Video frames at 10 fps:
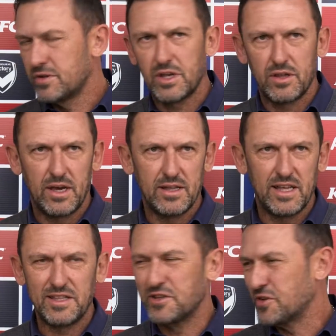so
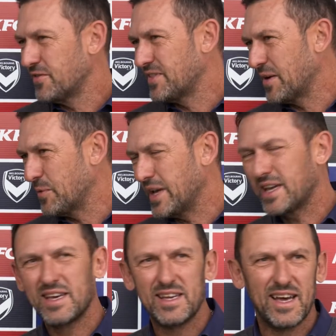they deserve that
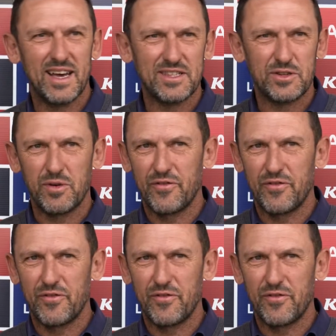week to